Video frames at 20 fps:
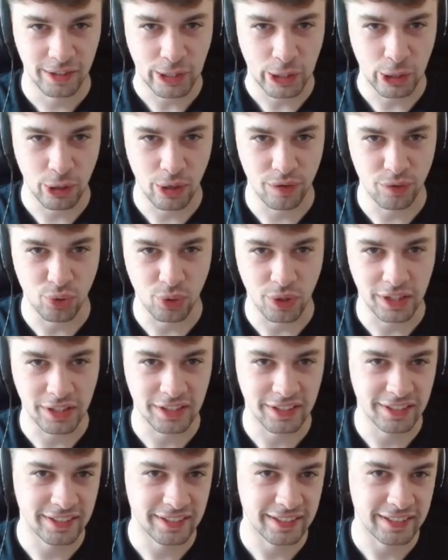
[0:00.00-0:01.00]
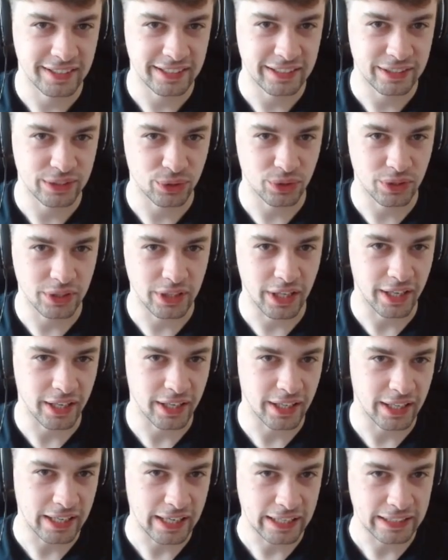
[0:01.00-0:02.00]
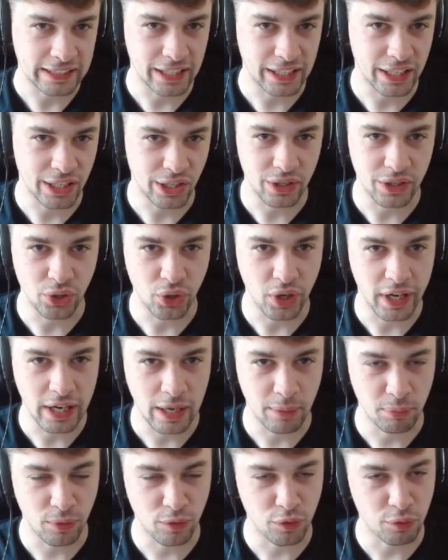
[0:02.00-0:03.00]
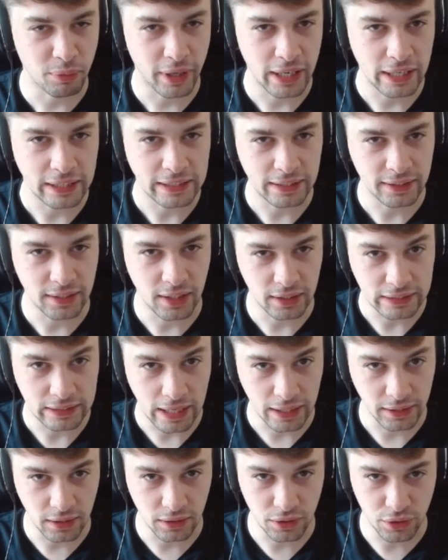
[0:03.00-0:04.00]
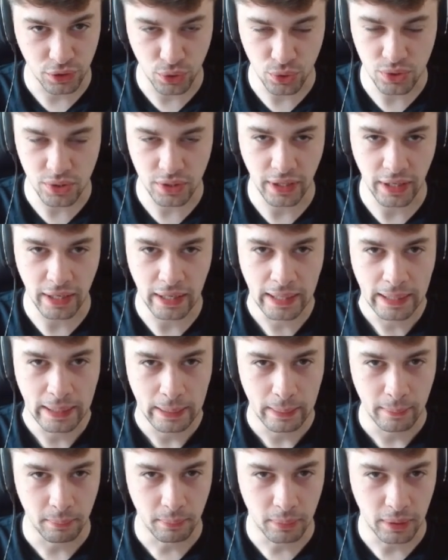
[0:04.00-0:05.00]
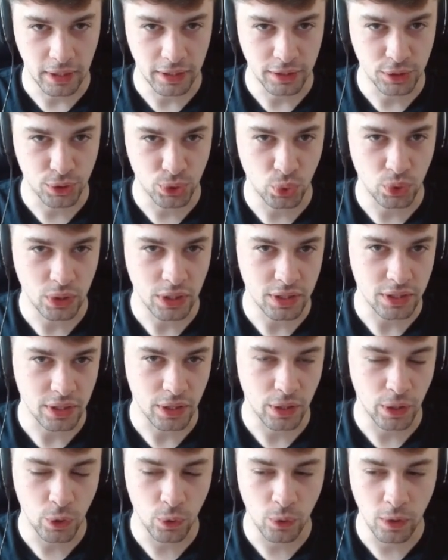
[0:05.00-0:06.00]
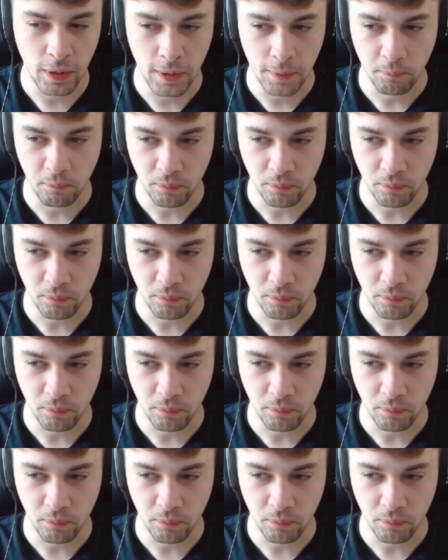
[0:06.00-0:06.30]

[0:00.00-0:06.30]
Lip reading: Hello everyone, today another recap of my another title Tuesday played 2 days ago.